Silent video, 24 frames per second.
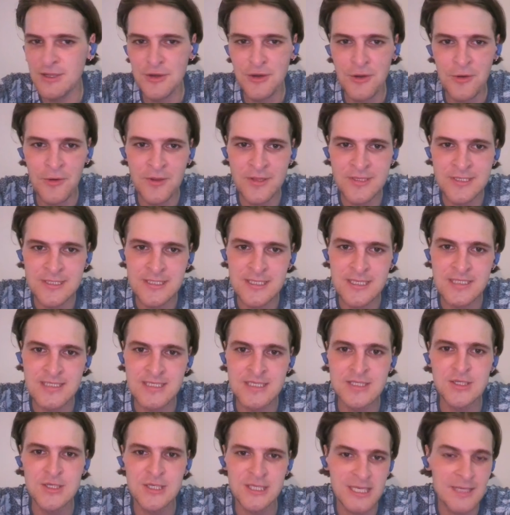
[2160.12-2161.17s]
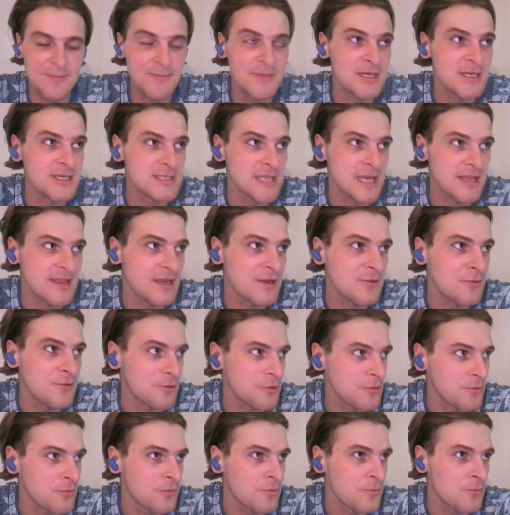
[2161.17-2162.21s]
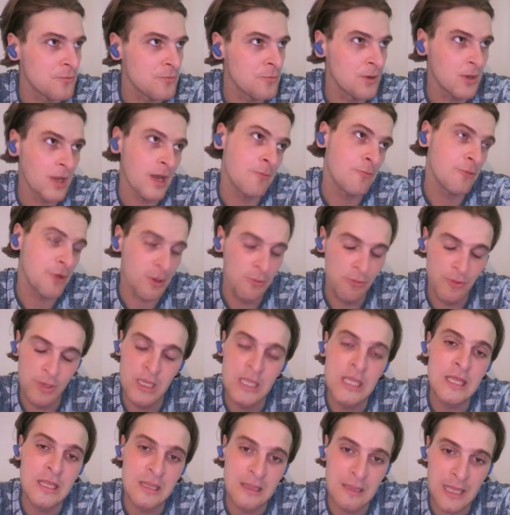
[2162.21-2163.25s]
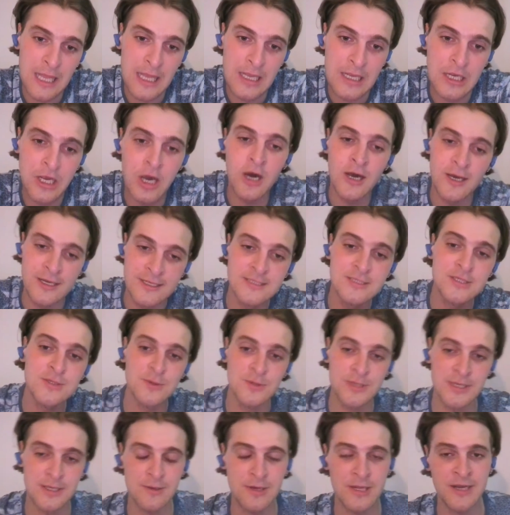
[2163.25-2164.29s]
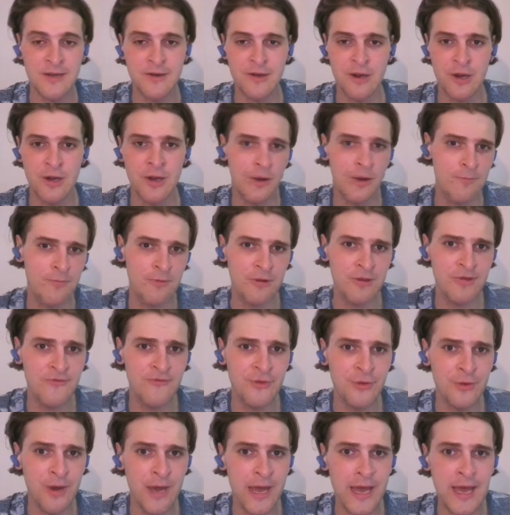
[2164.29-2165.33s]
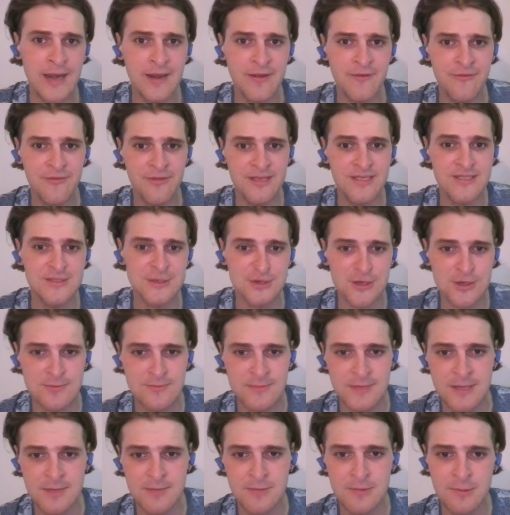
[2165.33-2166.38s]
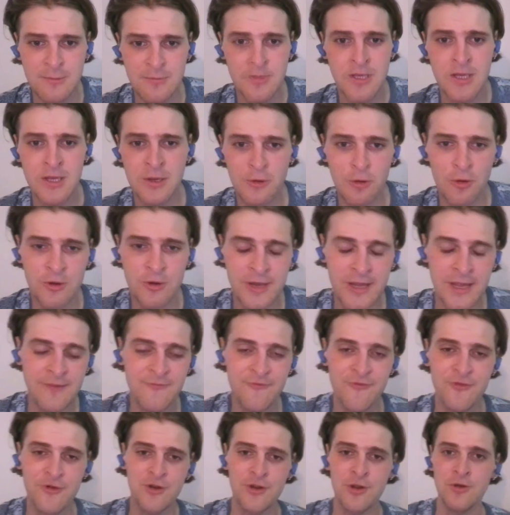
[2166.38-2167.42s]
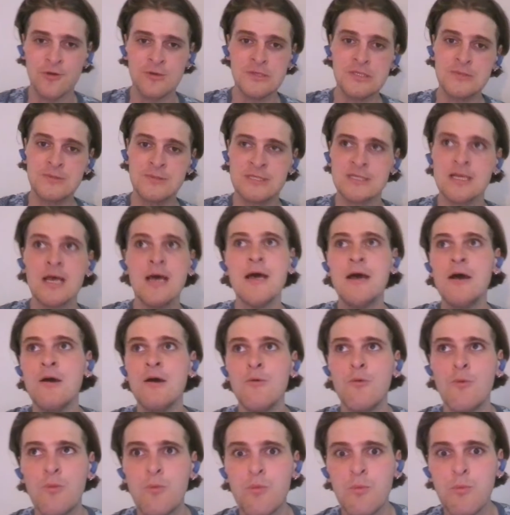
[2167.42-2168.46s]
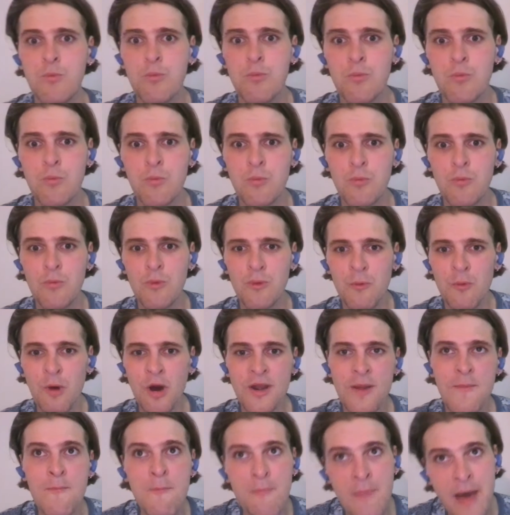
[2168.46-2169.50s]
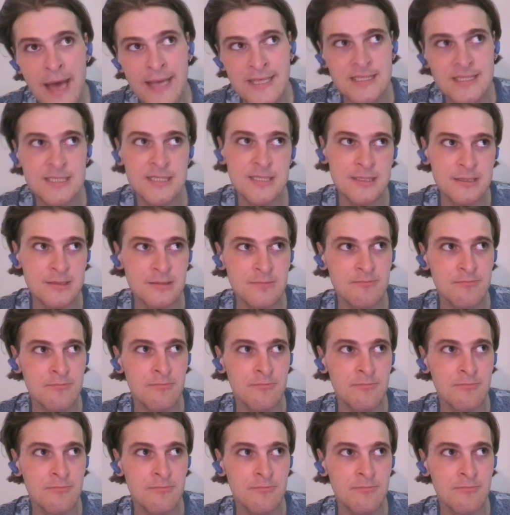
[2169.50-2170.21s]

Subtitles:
it's interesting because I think, and we really got into it in our preview ahead of this tournament, be Courtney and Firdaus, was what a mess